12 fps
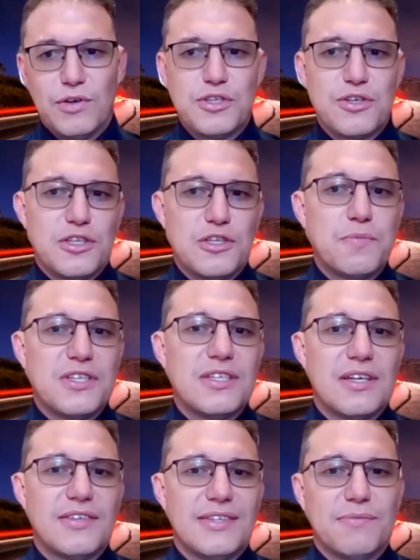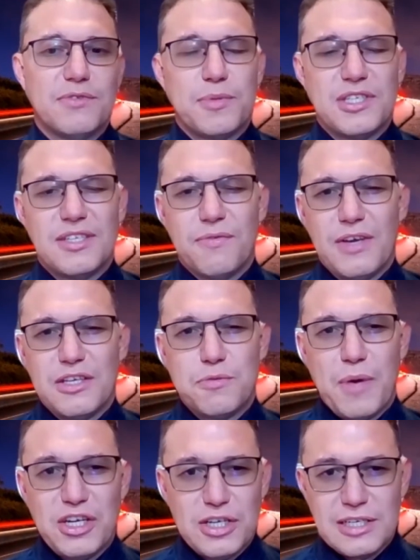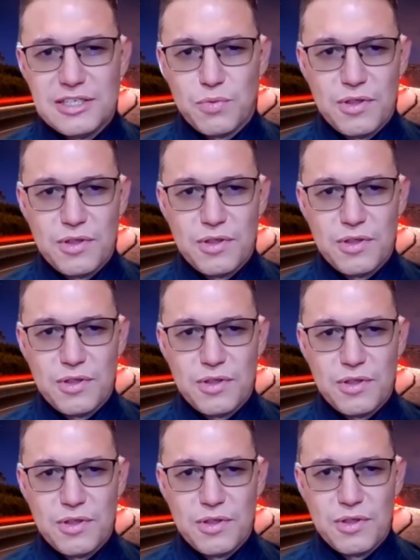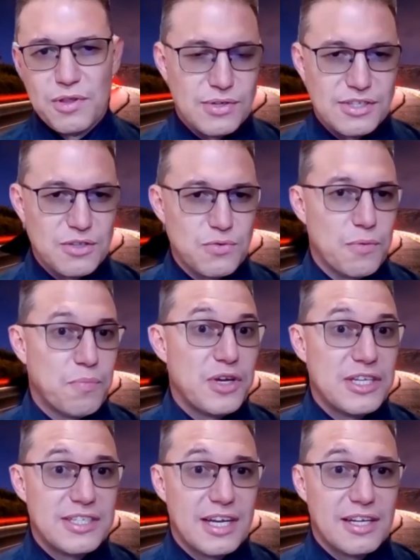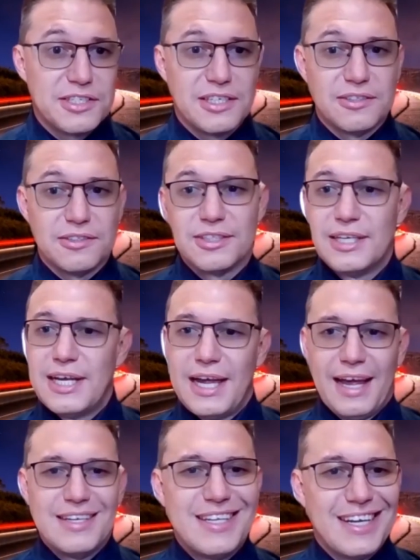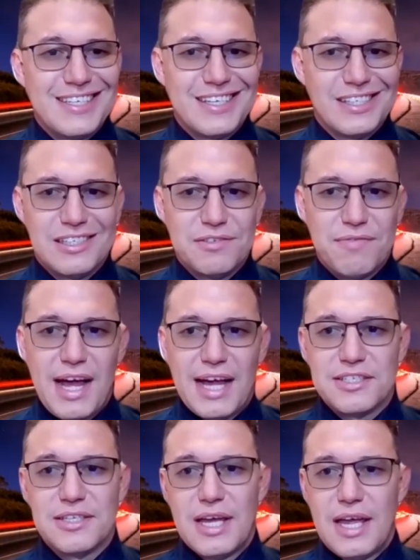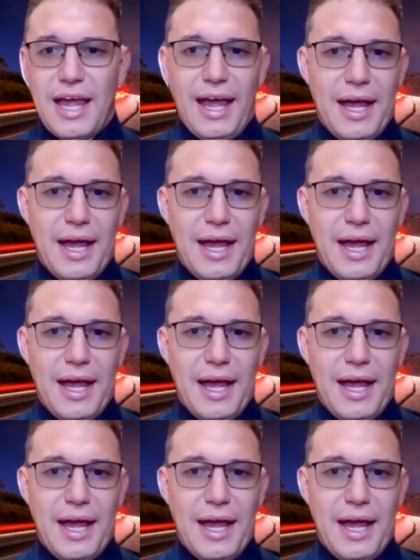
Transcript: We've also got specific specific specialists with, with to, to assist with pre-sale skills and technical advice.